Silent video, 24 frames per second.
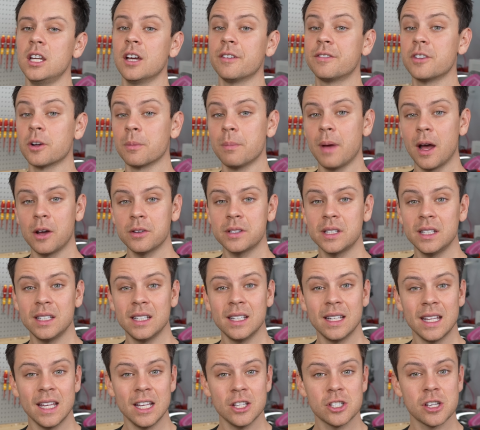Now, if you're mounting
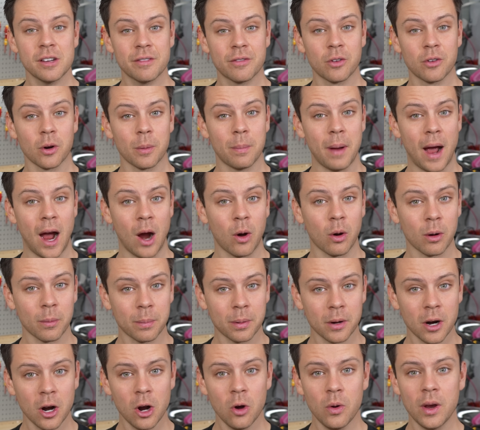an EG4 Power
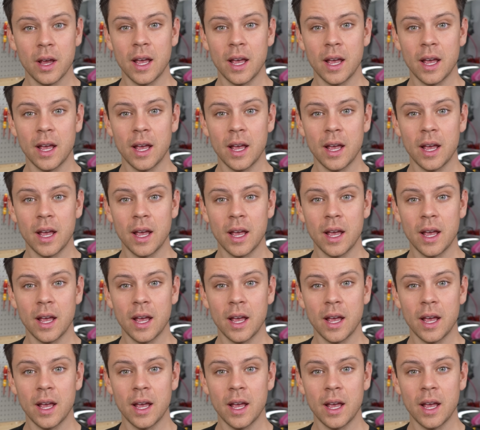Pro,